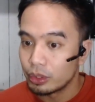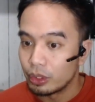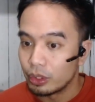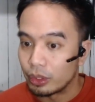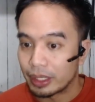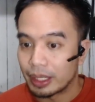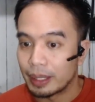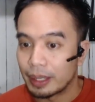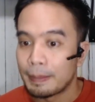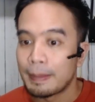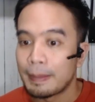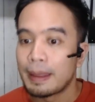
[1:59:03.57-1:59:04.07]

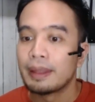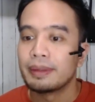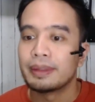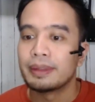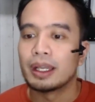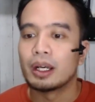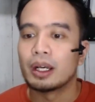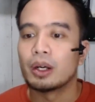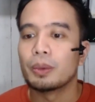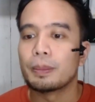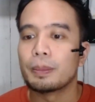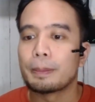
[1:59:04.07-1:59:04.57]
Okay.
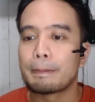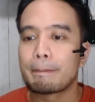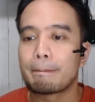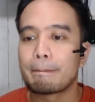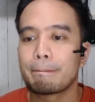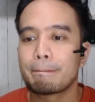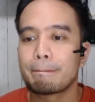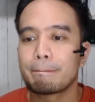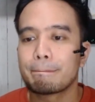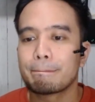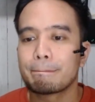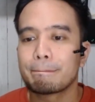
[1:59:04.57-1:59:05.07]
Now,
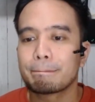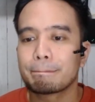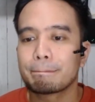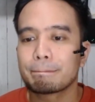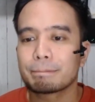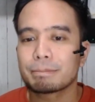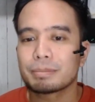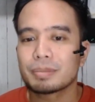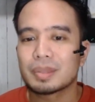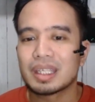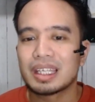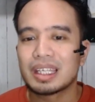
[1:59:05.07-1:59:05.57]

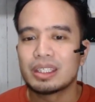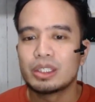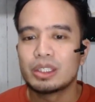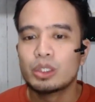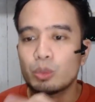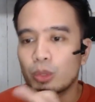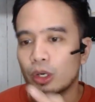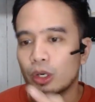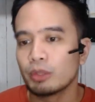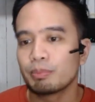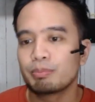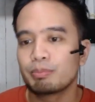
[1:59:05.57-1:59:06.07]
you
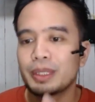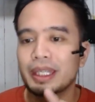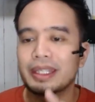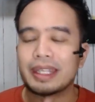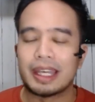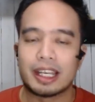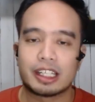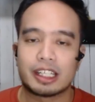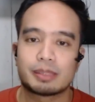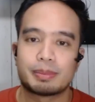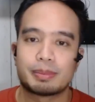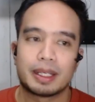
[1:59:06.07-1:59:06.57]
won't be an
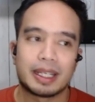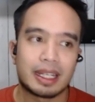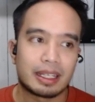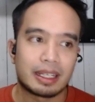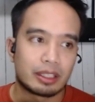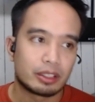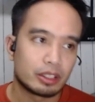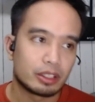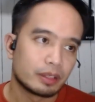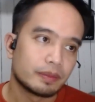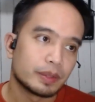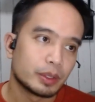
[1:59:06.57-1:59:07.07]
expert at
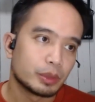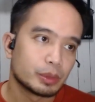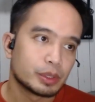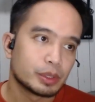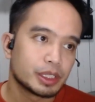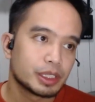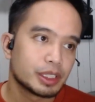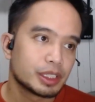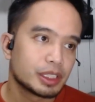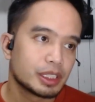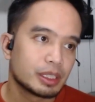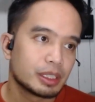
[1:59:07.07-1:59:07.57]

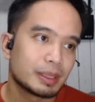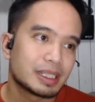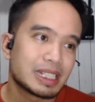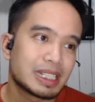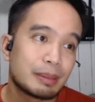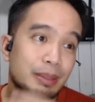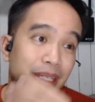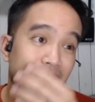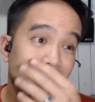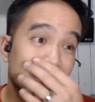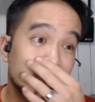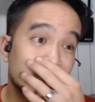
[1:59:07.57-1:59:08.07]
interviews. Diba?
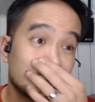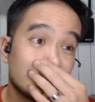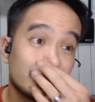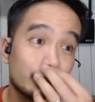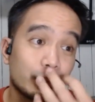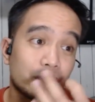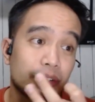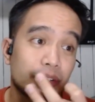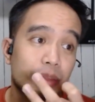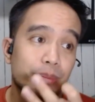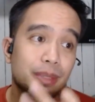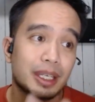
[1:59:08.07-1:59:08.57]
Sabi natin kanina,
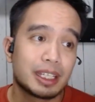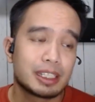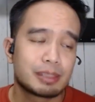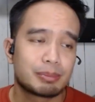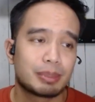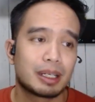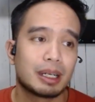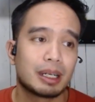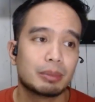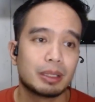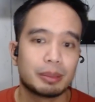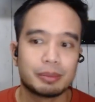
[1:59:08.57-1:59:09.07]
one of the biggest
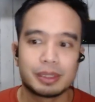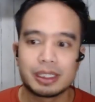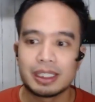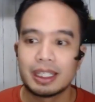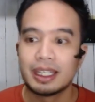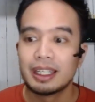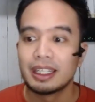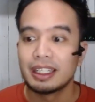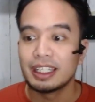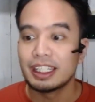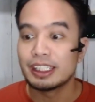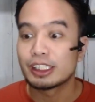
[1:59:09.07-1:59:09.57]
problems
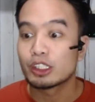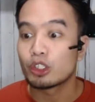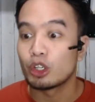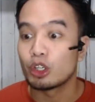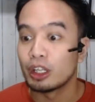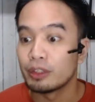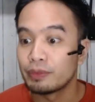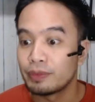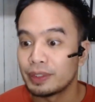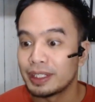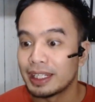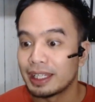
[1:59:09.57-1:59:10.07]
is
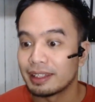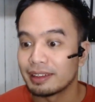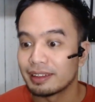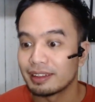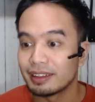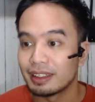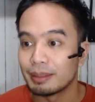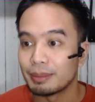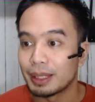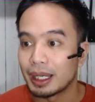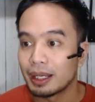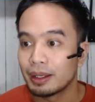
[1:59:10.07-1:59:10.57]
confidence,
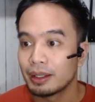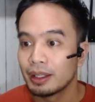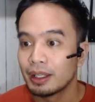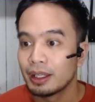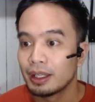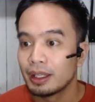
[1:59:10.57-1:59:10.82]
diba?